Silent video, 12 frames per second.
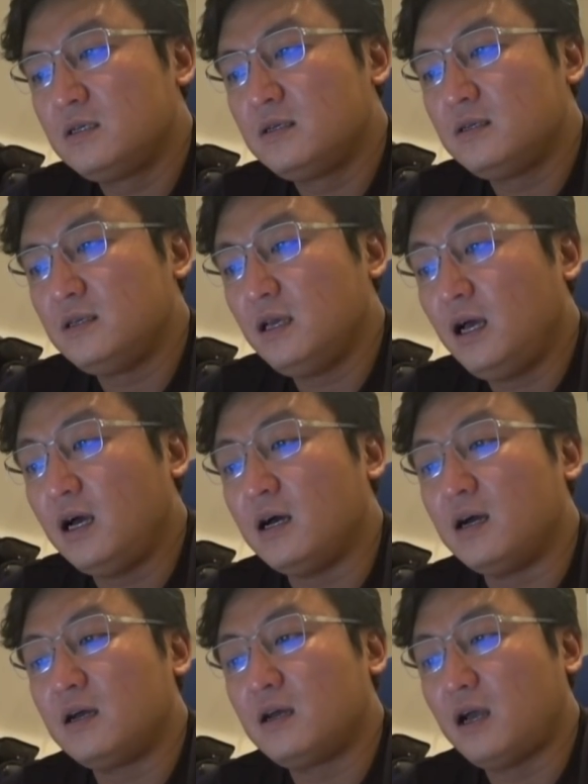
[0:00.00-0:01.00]
yeah,
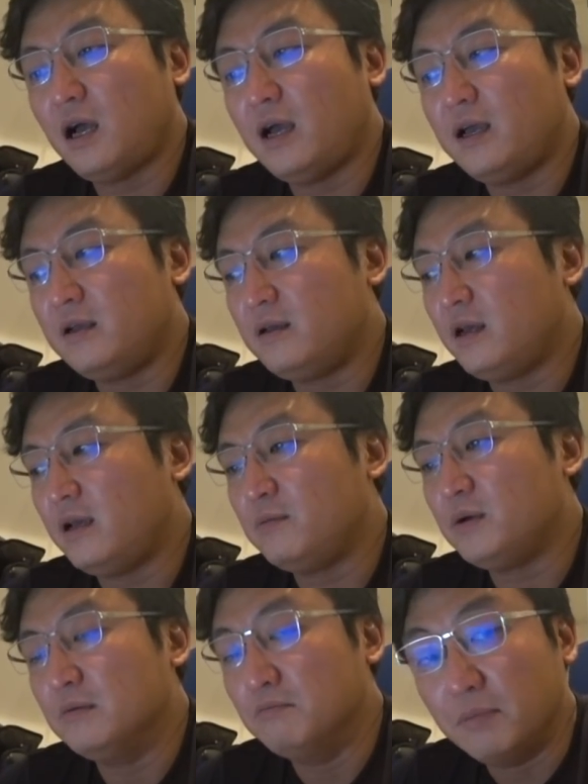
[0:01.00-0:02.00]
I
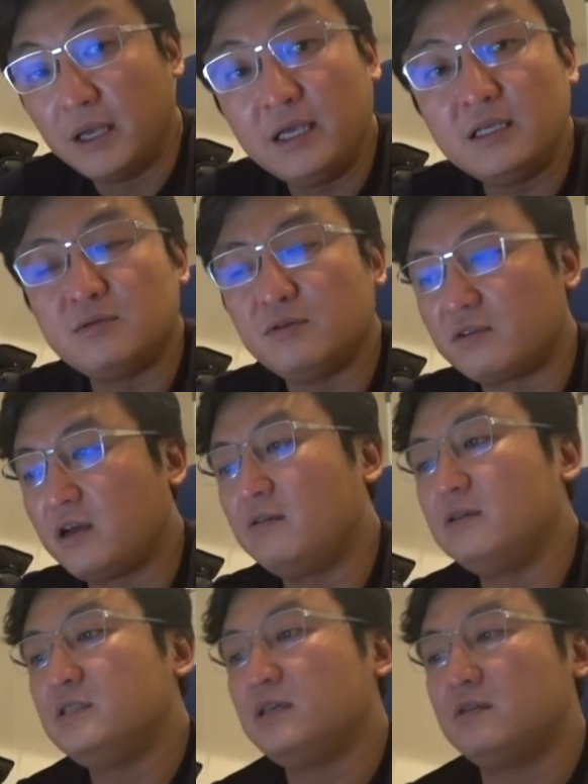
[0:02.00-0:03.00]
am amazed with
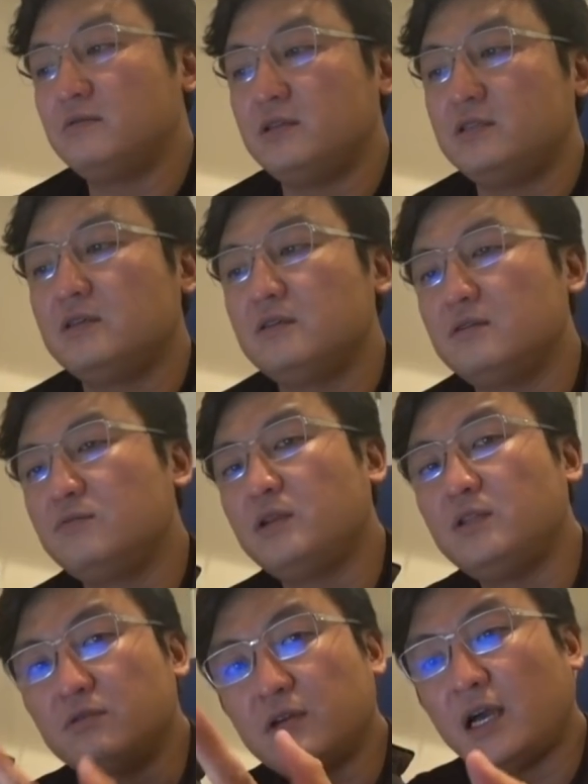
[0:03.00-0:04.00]
current generation. When
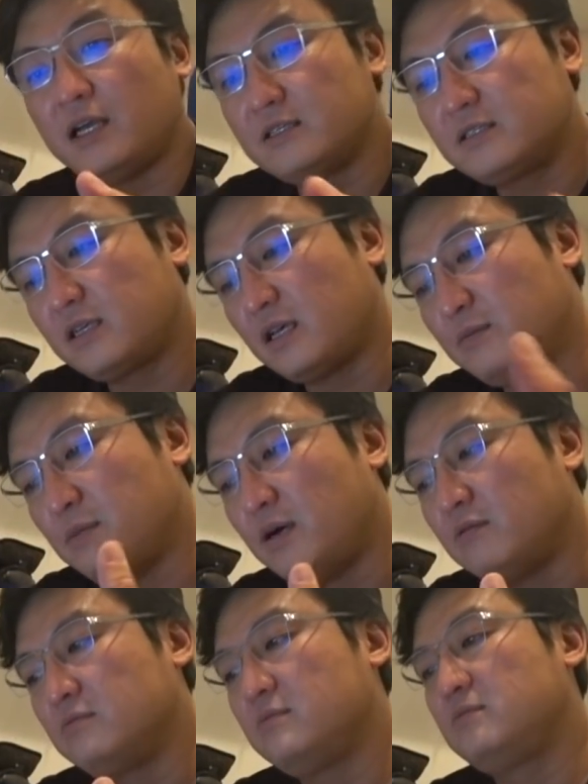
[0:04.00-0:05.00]
you guys came
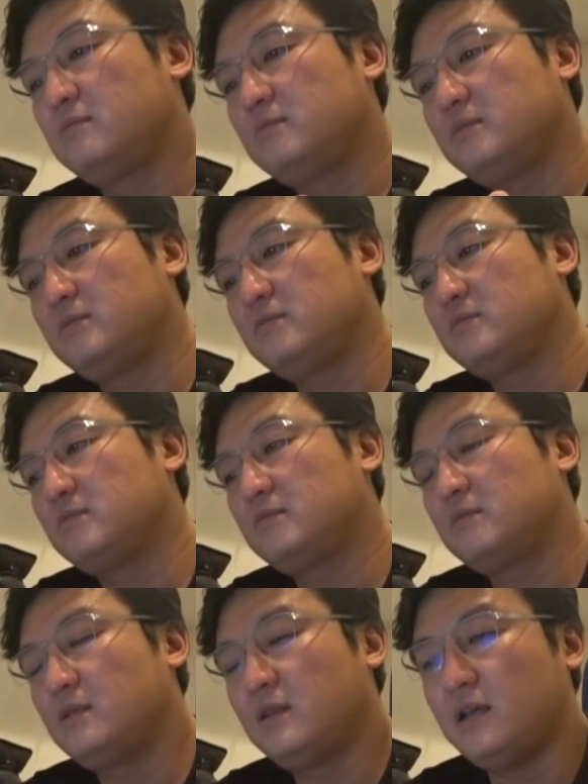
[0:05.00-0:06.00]
out,
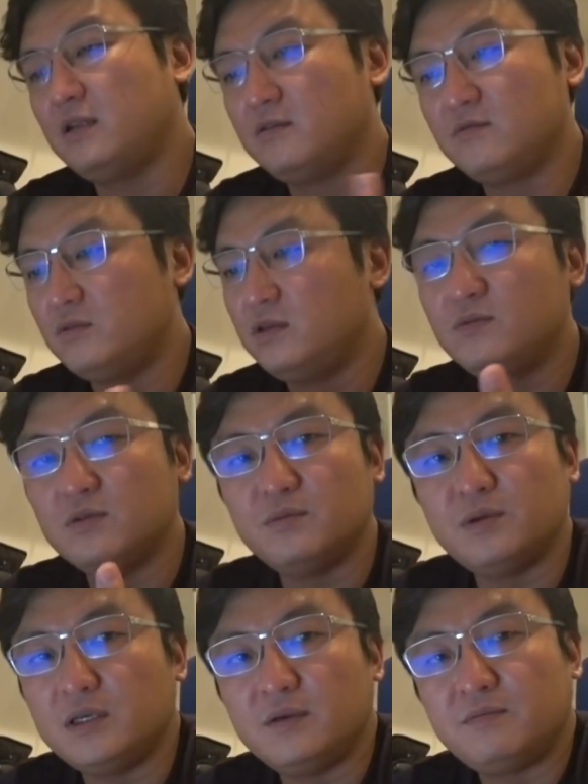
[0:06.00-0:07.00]
and
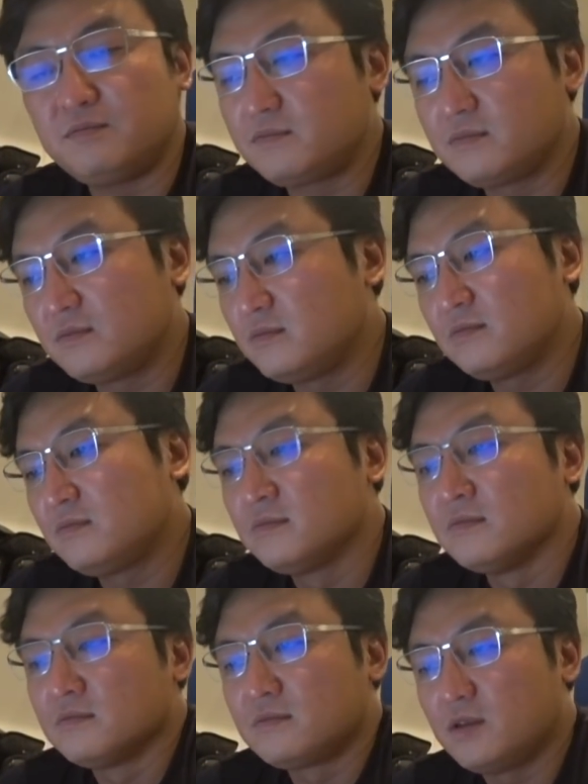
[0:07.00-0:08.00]

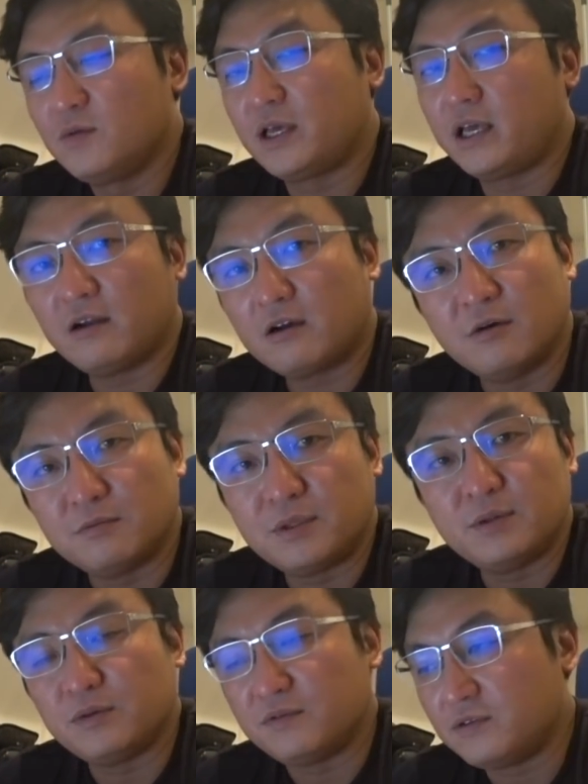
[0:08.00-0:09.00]
we cannot
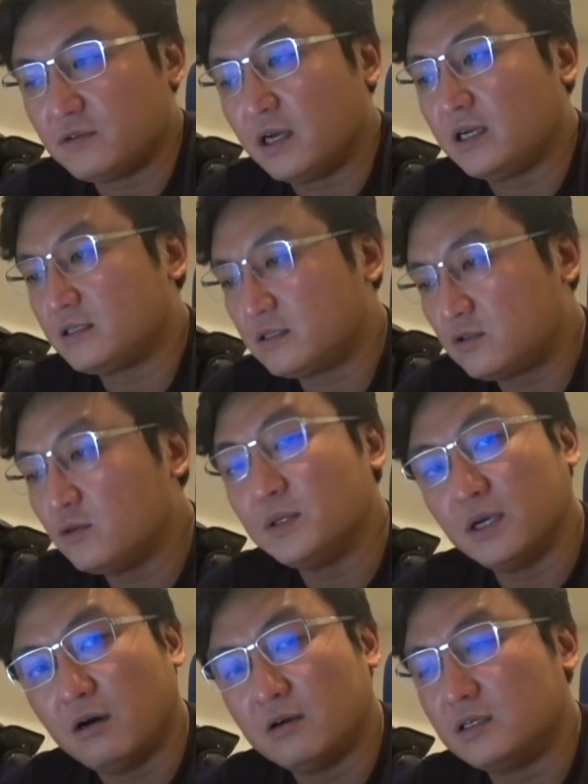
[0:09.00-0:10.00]
compete with you guys, to be
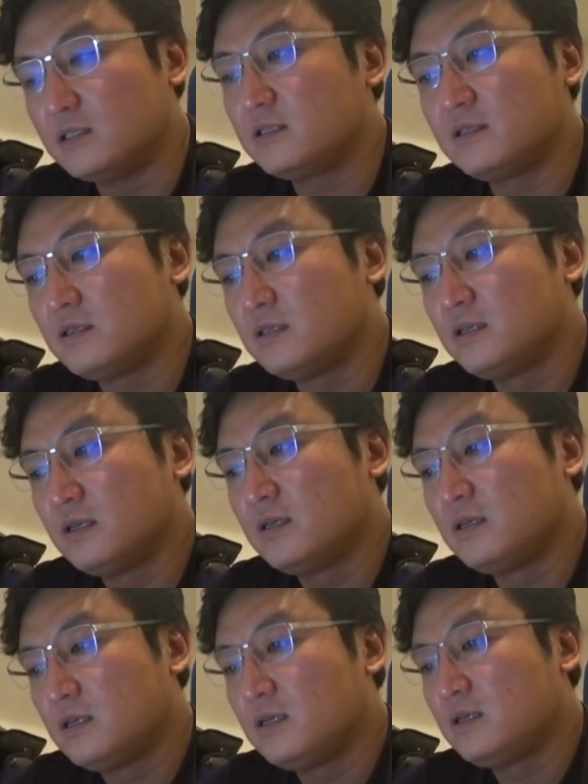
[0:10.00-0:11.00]
honest.
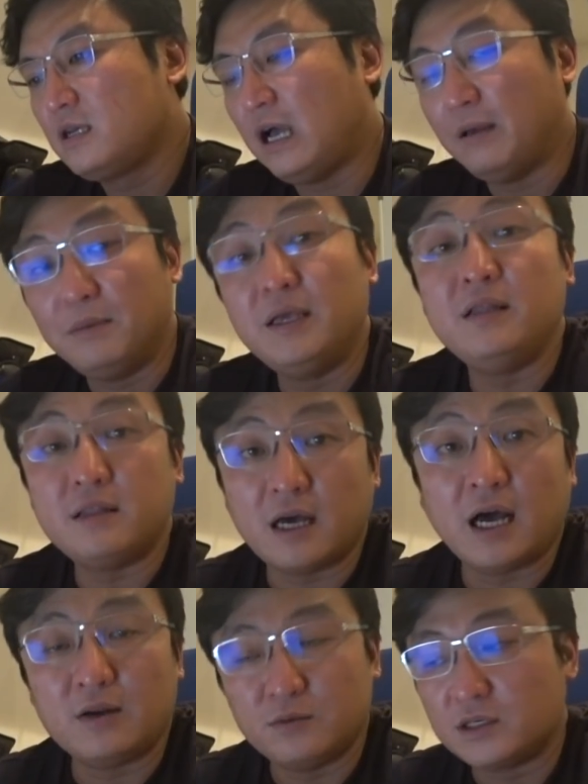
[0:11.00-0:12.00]
I mean the
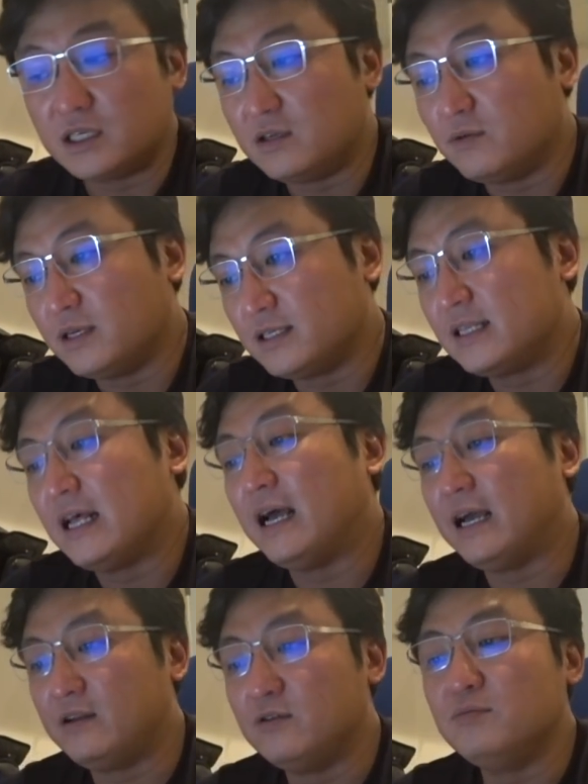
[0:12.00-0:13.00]
hardworking ones lah.
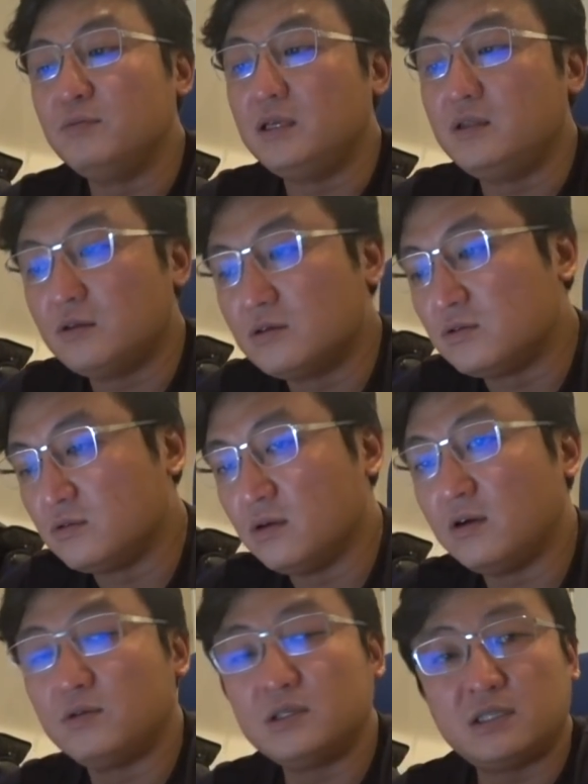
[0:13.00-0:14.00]
I don't mean those who
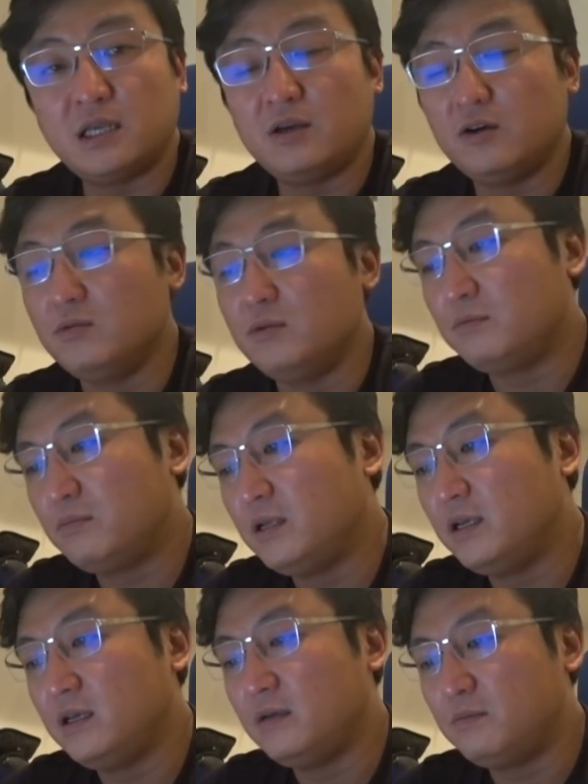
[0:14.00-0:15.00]
always stay home
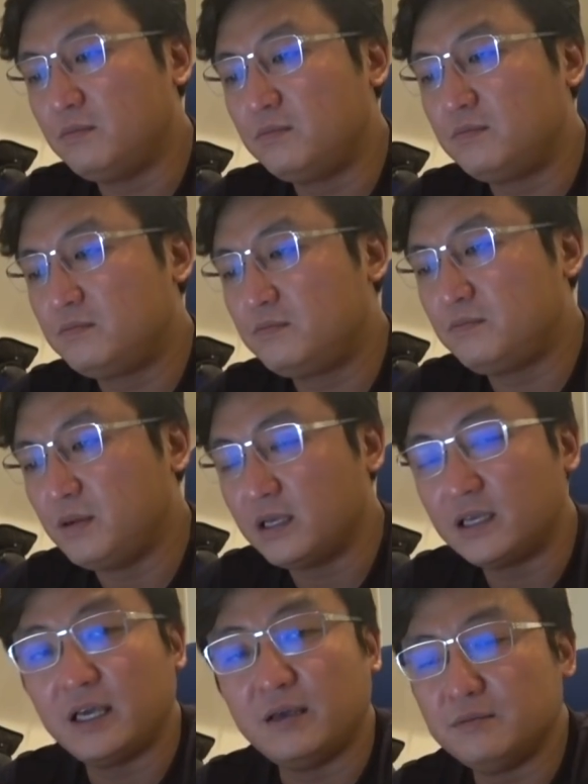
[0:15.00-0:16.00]
play
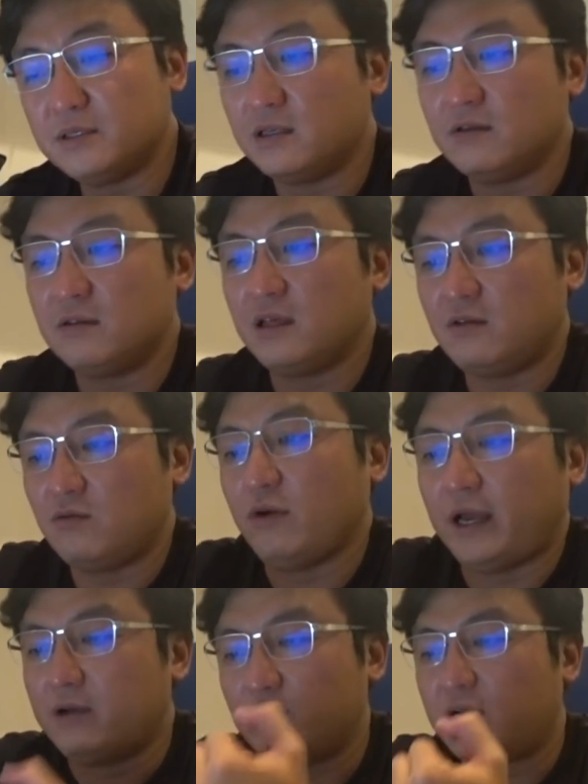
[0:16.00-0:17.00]
games and all that,
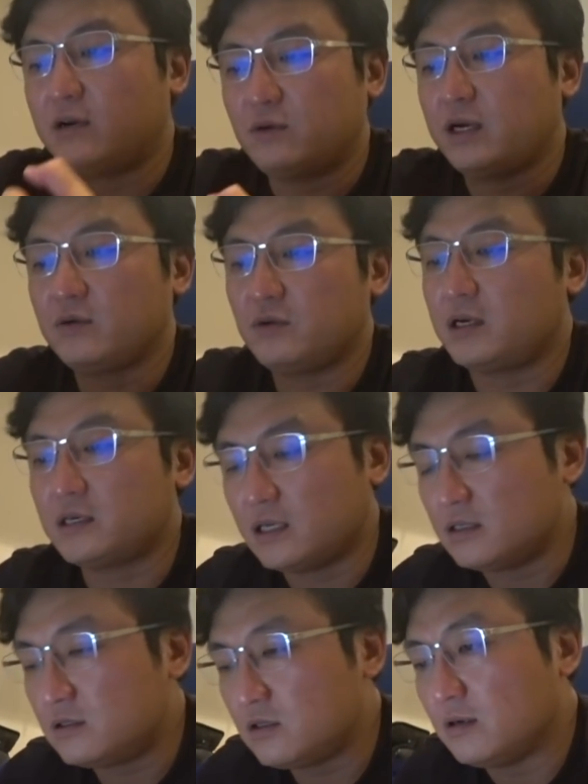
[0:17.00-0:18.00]
wang
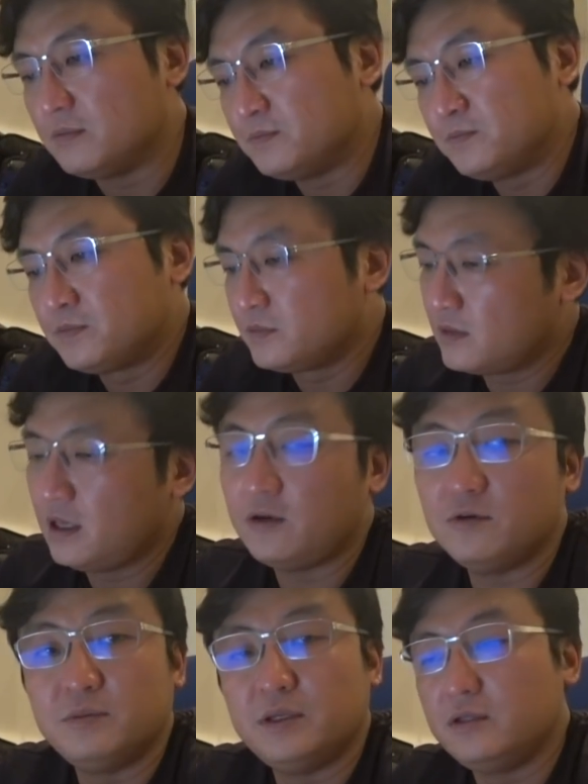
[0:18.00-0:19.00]
non-stop. I
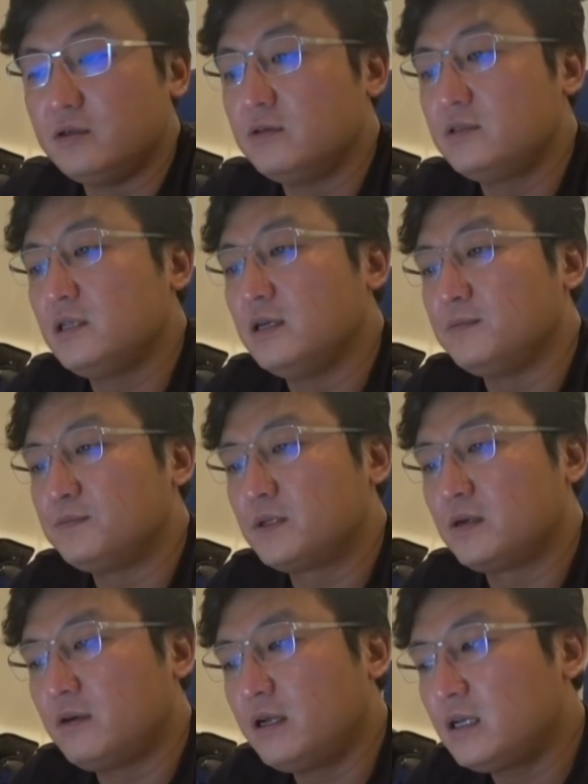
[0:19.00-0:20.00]
don't mean those lah,
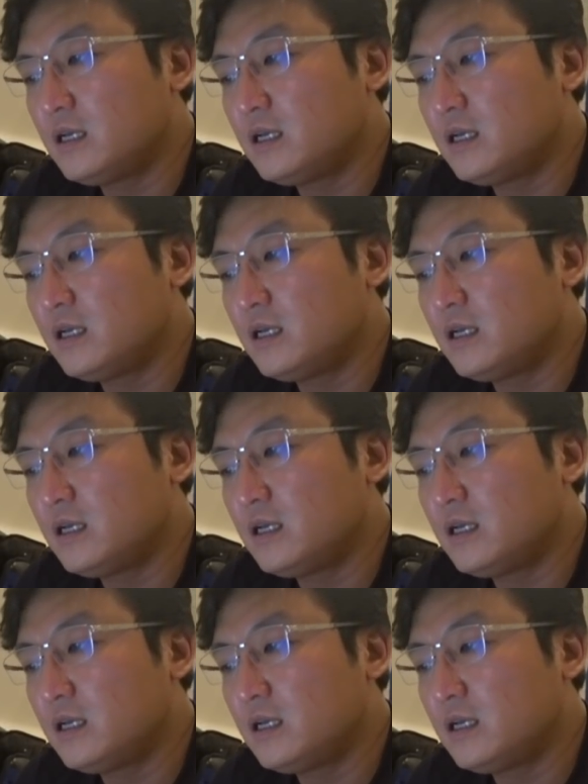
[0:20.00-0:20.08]
right?